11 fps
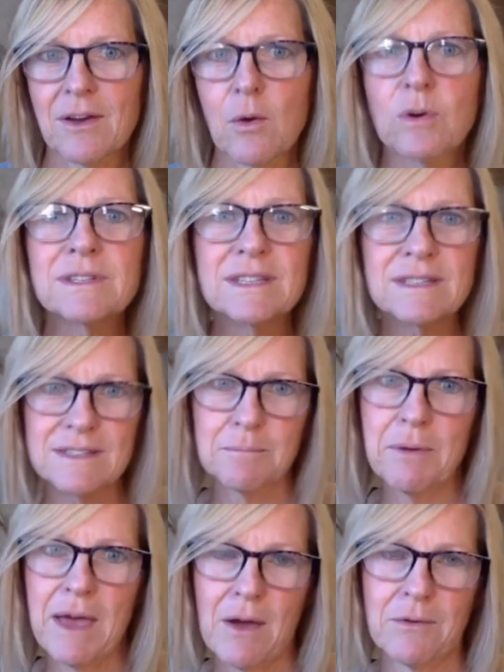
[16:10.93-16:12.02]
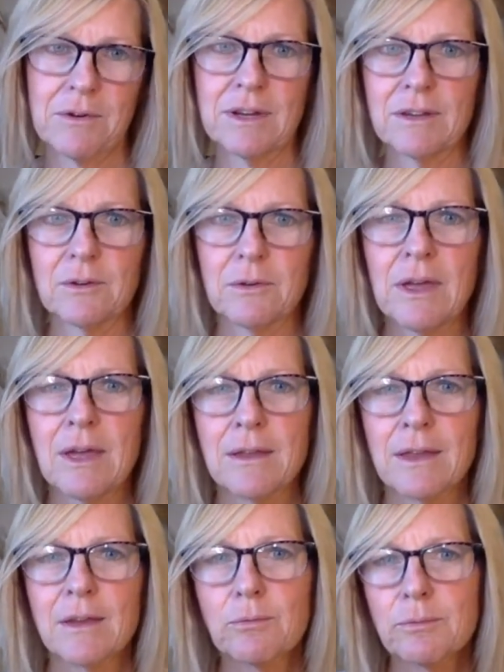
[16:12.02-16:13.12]
or disempowering you?
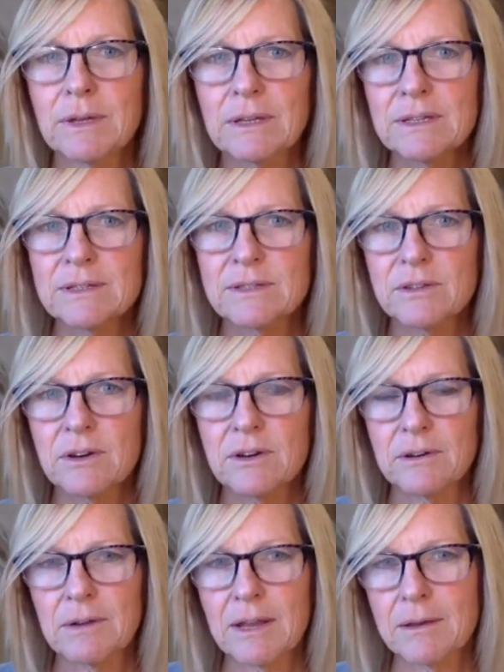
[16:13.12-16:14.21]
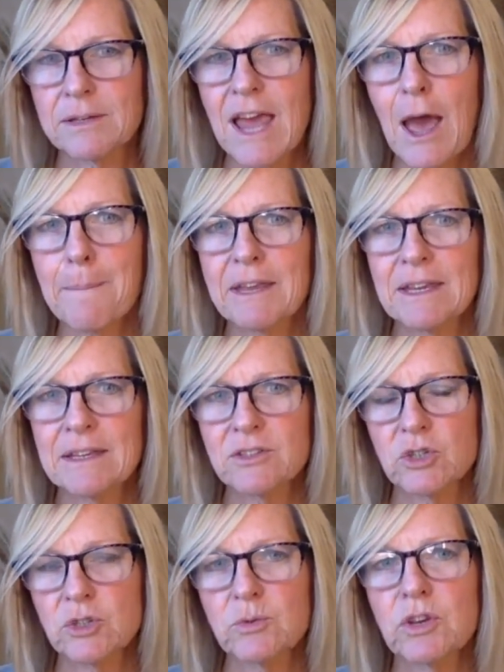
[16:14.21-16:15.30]
Like really start like tapping
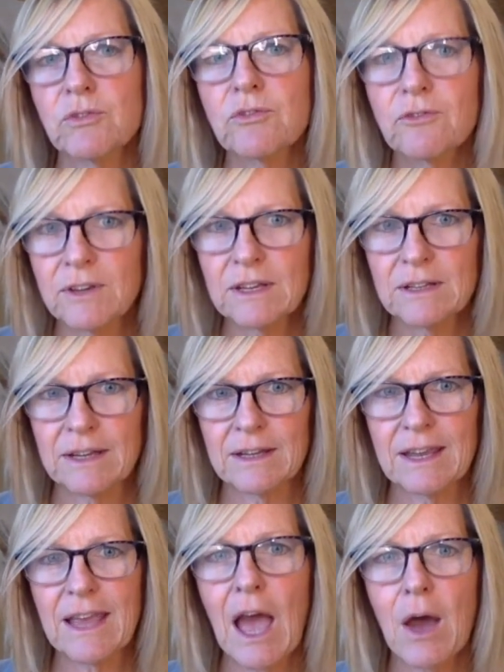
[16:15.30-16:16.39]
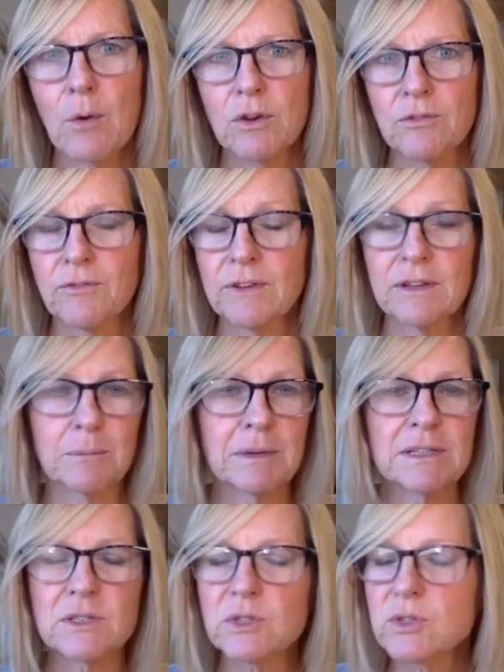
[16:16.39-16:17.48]
into your feeling, like how you're feeling,
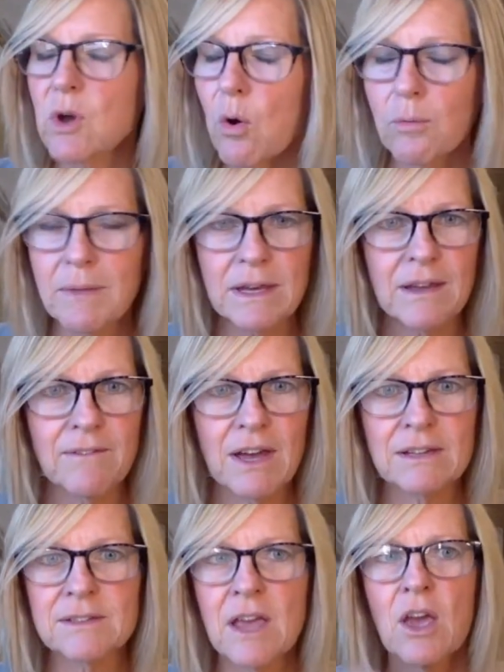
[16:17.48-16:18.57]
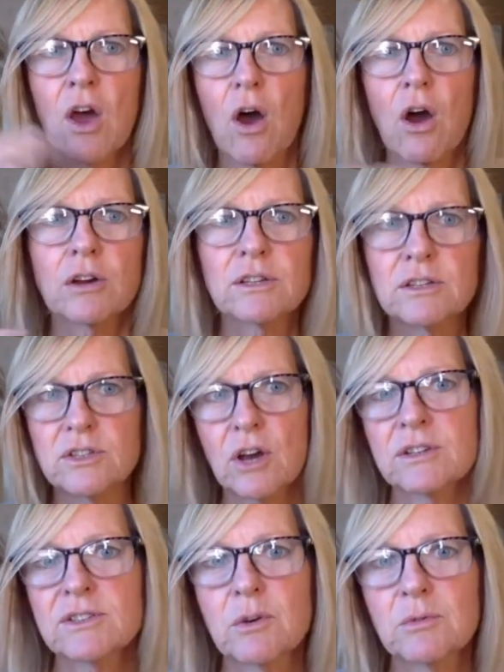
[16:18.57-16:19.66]
because so many of us are
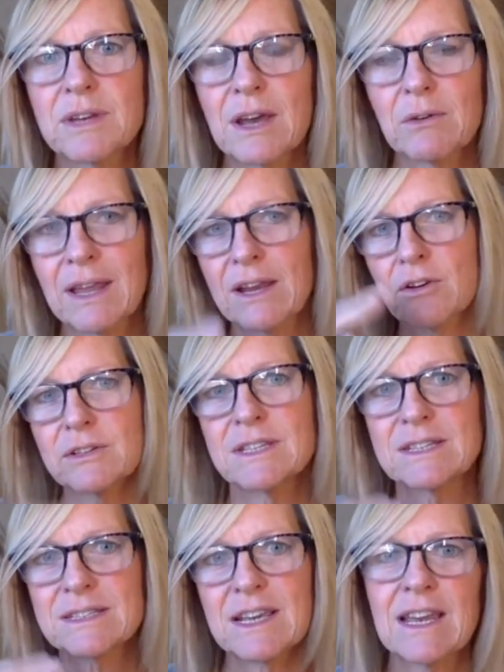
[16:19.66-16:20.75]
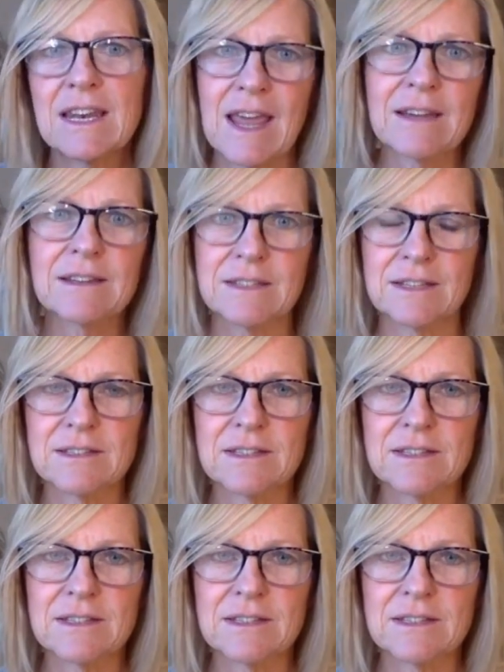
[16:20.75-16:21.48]
zoned out, like are disconnected.